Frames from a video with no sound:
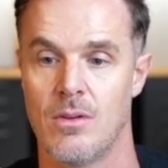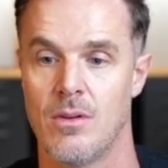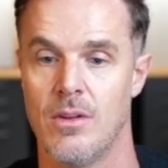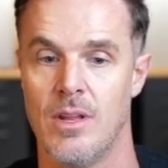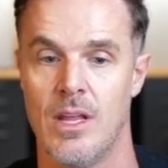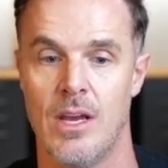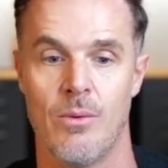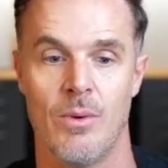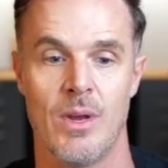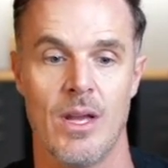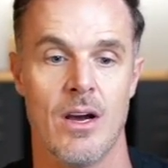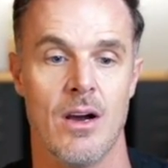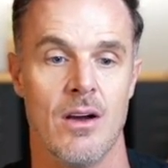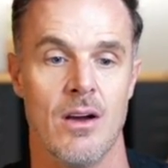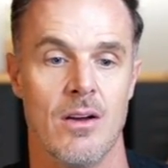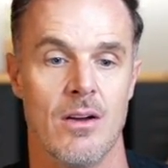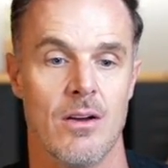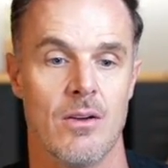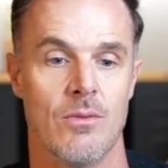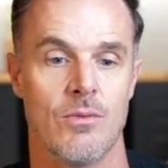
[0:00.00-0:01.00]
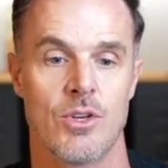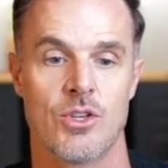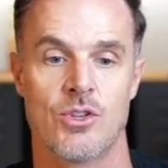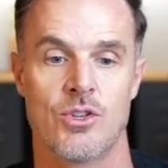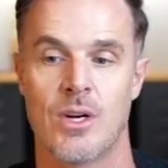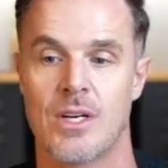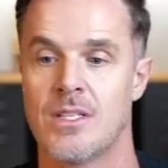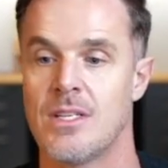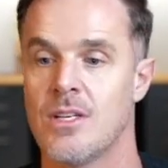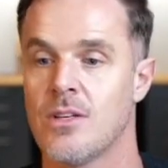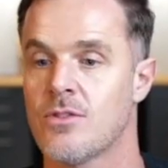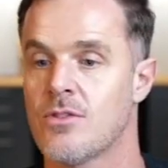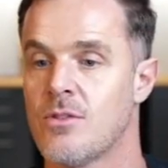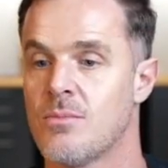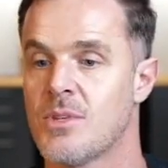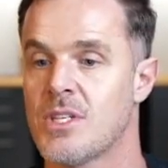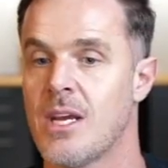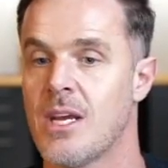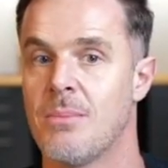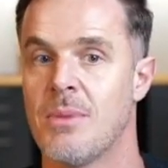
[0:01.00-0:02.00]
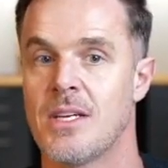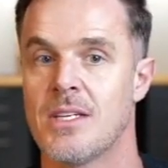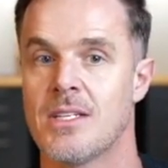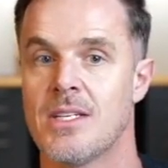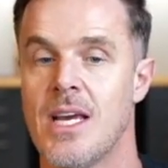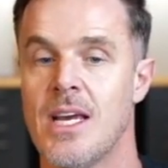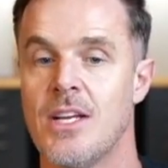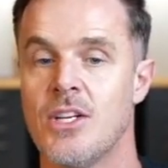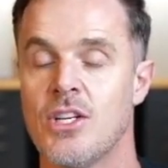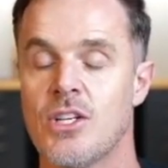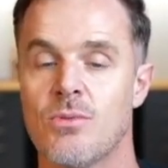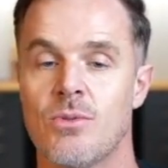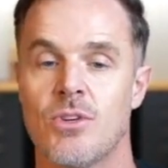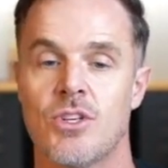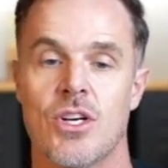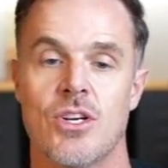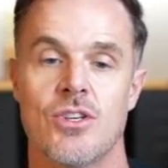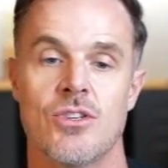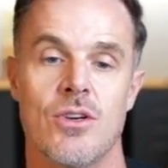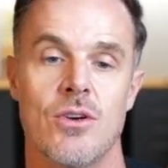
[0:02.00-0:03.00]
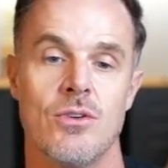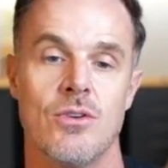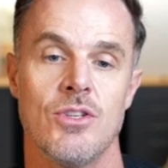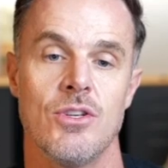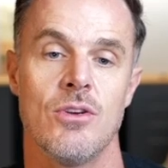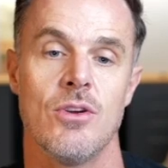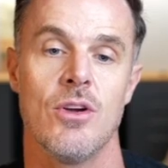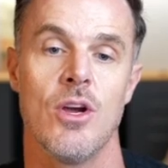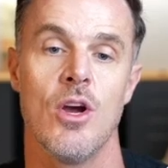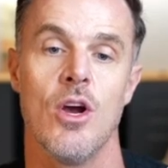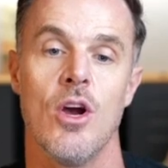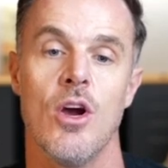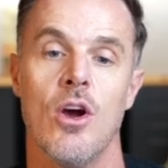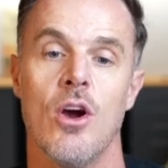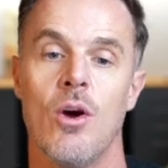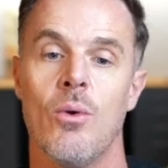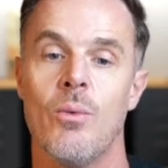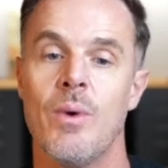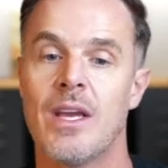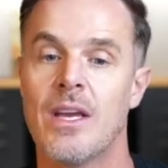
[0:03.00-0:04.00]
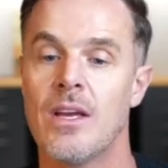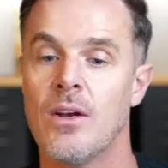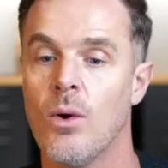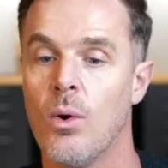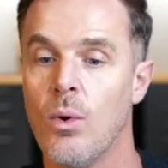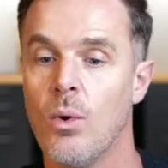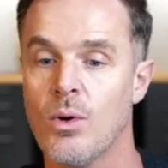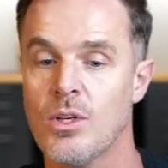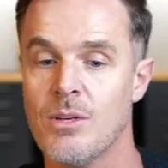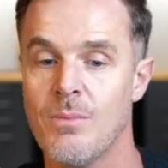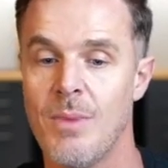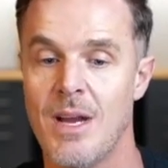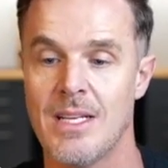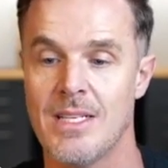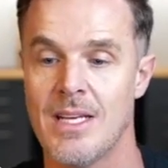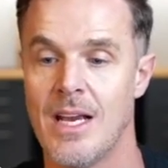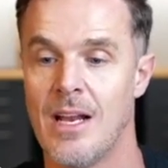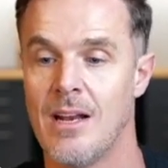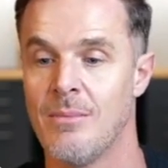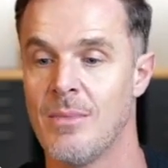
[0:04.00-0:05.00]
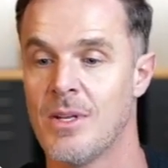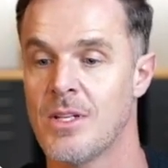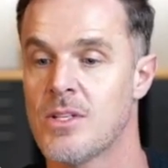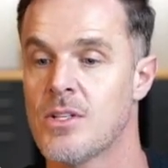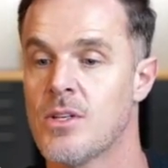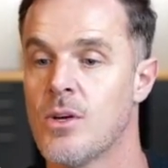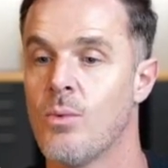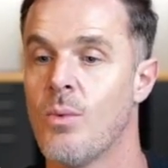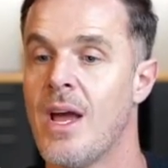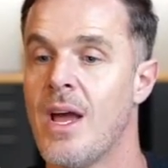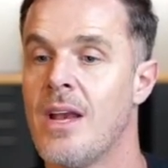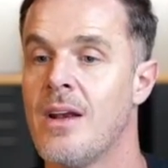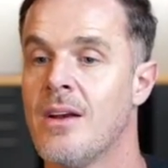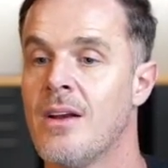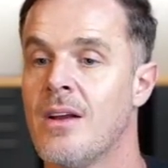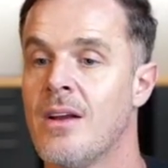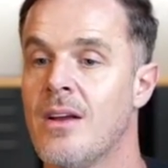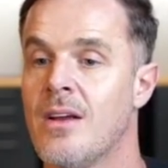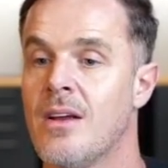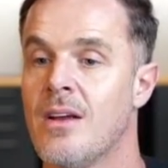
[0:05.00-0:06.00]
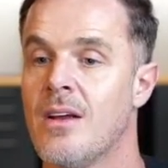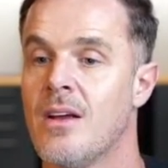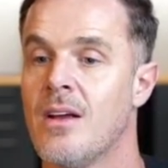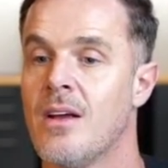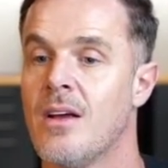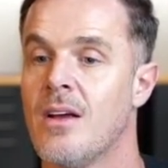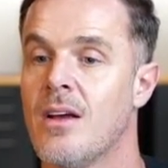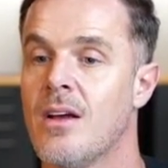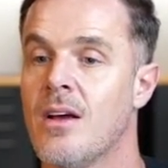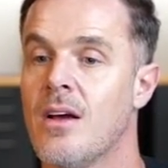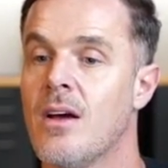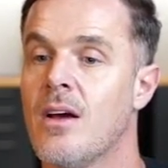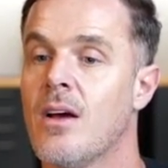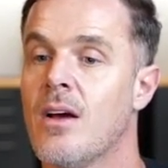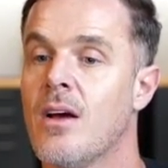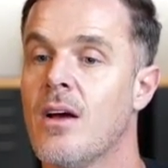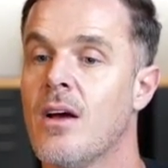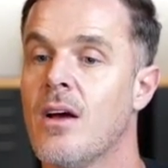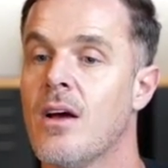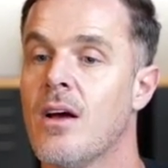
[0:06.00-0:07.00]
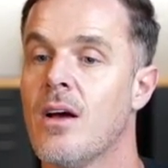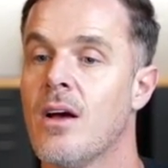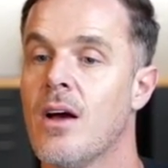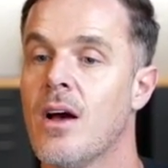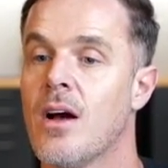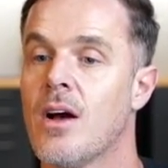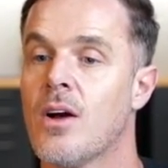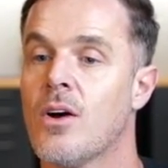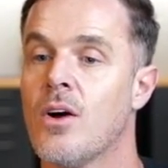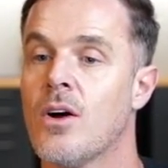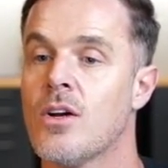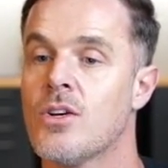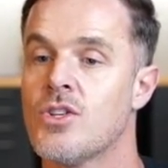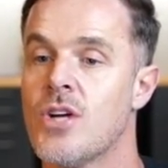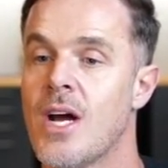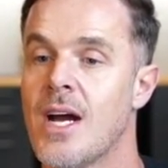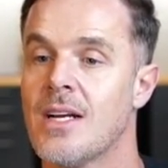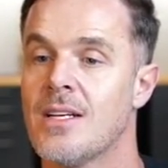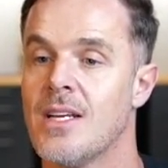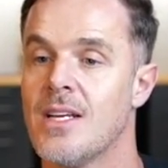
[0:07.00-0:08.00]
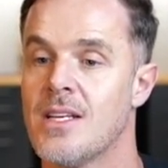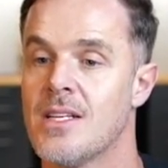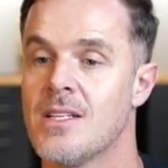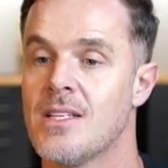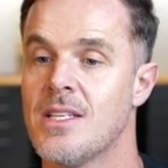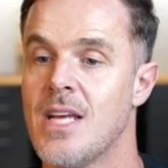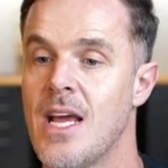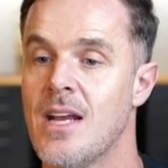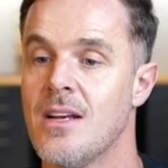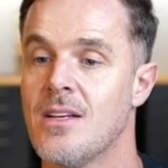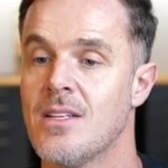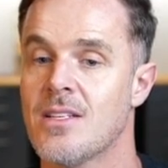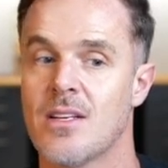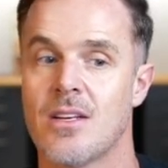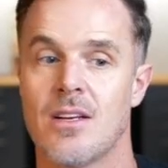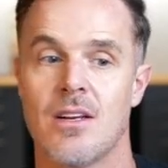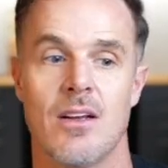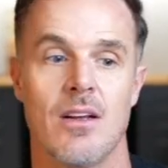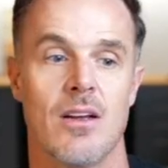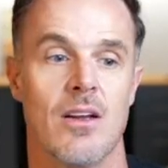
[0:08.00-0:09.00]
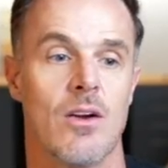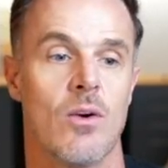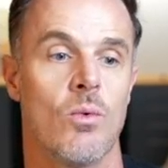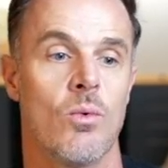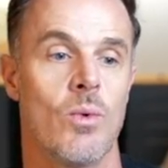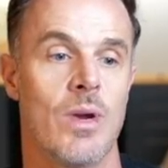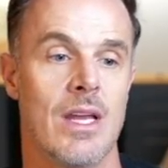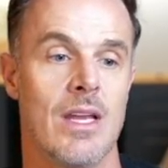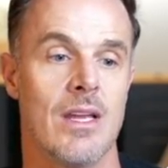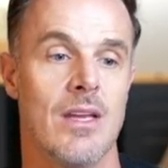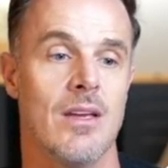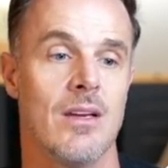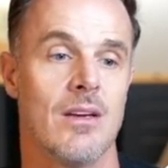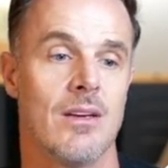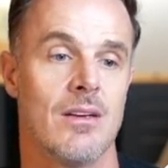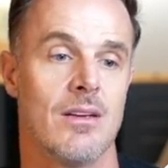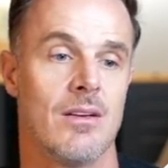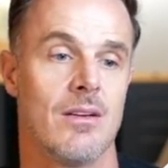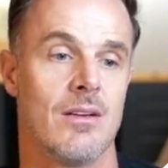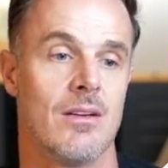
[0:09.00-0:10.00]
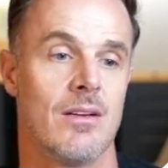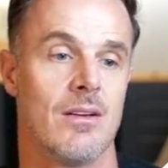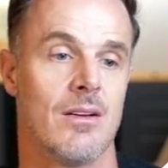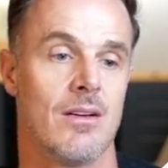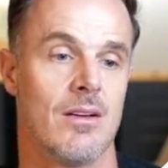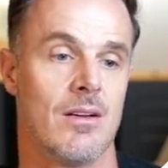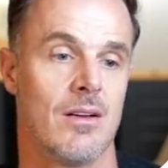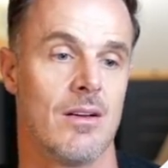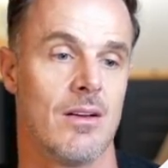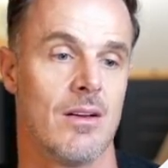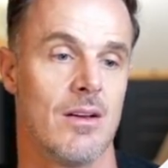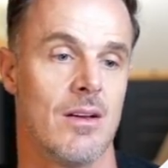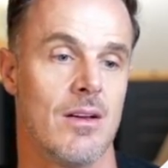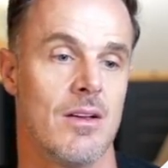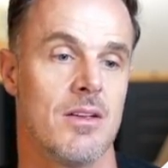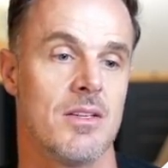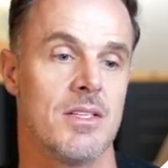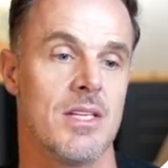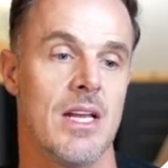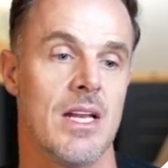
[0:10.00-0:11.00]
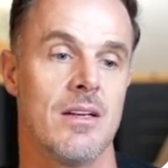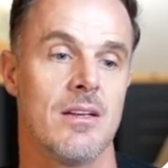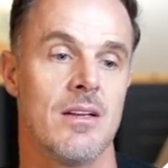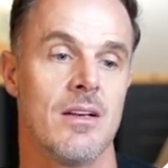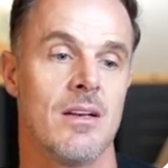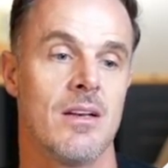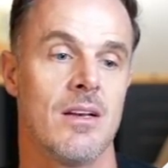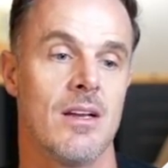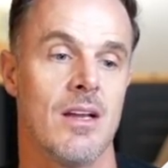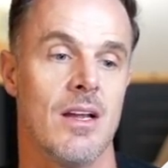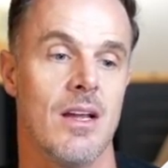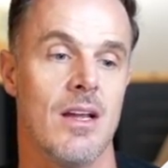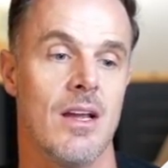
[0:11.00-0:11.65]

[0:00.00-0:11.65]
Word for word: There we are. Restrict deals from skipping stages, which I showed you. We can automate elements. So when a contract is sent, we send an